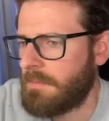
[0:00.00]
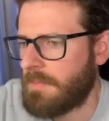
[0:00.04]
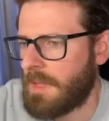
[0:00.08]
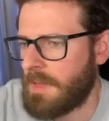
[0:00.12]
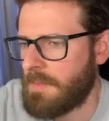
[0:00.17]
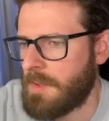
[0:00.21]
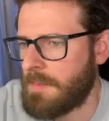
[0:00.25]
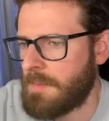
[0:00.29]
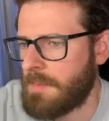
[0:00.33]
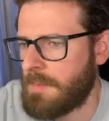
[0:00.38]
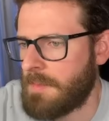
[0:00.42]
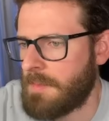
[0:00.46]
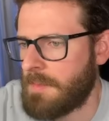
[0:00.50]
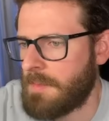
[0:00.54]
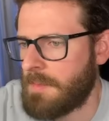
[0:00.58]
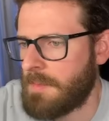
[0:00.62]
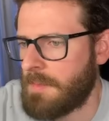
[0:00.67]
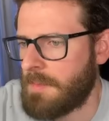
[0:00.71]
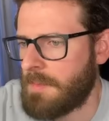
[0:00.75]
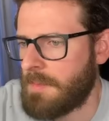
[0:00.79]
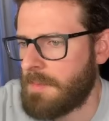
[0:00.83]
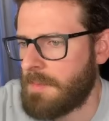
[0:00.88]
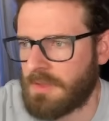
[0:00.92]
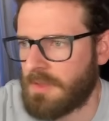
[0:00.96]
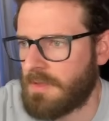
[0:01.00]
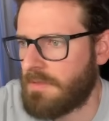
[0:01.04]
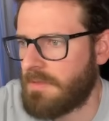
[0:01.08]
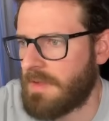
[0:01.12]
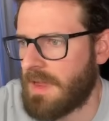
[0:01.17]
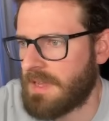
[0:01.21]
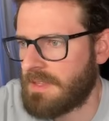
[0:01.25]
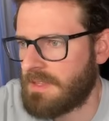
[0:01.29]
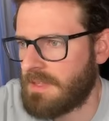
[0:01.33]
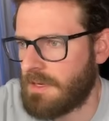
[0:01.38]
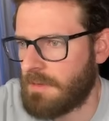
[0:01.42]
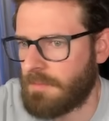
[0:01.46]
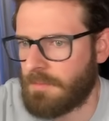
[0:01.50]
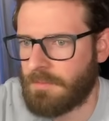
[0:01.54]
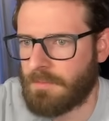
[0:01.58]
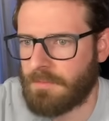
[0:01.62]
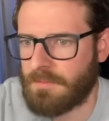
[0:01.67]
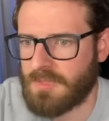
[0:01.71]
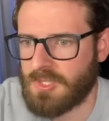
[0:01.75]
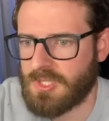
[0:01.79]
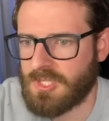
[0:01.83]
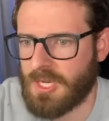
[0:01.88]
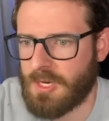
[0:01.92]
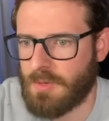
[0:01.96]
Maybe I'm just coping with the fact that I'm
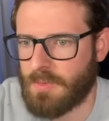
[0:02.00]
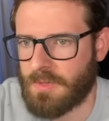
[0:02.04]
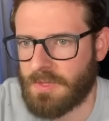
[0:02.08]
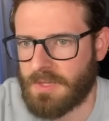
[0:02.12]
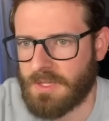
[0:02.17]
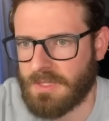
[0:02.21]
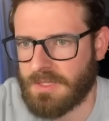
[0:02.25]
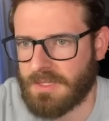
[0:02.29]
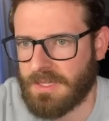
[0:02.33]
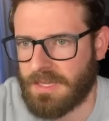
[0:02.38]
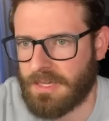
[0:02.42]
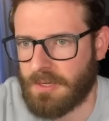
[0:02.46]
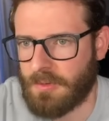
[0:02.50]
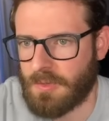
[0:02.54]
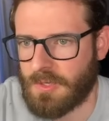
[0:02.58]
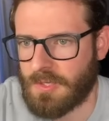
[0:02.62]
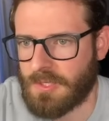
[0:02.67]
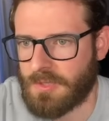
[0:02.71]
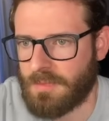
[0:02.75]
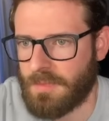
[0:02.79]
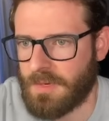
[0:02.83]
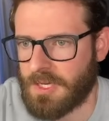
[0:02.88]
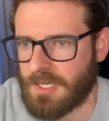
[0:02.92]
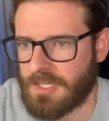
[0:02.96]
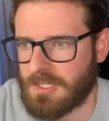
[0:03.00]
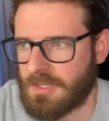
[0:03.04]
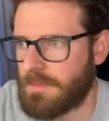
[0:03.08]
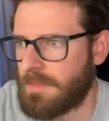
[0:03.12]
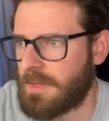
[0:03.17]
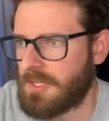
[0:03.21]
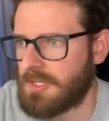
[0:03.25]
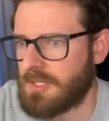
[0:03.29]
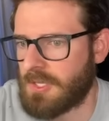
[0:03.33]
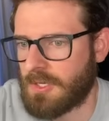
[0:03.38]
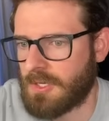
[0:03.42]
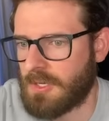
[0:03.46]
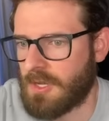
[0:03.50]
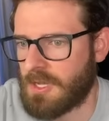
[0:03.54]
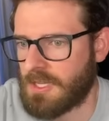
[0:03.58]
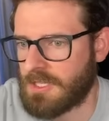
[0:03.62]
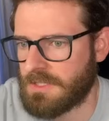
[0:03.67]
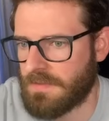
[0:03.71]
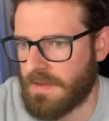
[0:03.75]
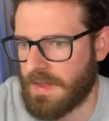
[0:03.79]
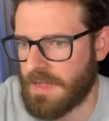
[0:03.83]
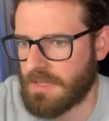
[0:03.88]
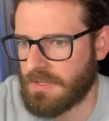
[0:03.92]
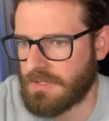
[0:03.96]
stuck with this language because of my sunk
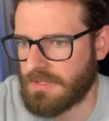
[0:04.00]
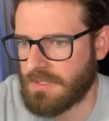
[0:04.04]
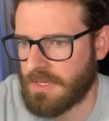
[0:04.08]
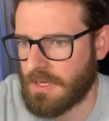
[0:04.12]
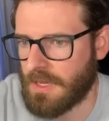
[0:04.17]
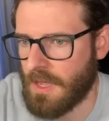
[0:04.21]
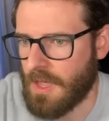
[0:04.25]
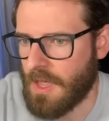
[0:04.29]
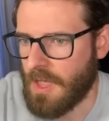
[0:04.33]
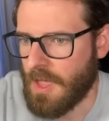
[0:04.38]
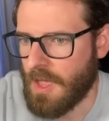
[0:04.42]
cost fallacy.